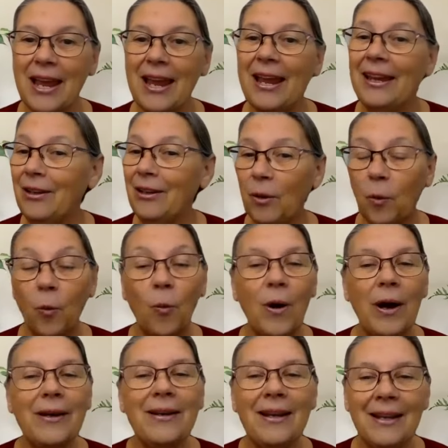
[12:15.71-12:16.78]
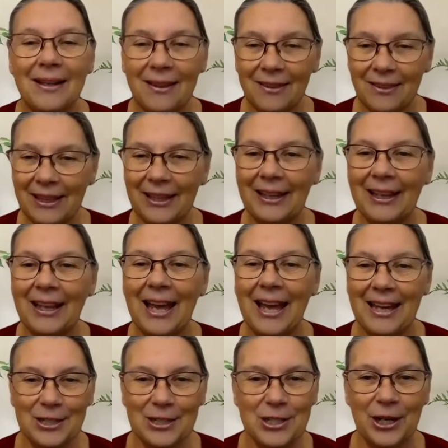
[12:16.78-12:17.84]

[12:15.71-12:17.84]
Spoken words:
and one thing at a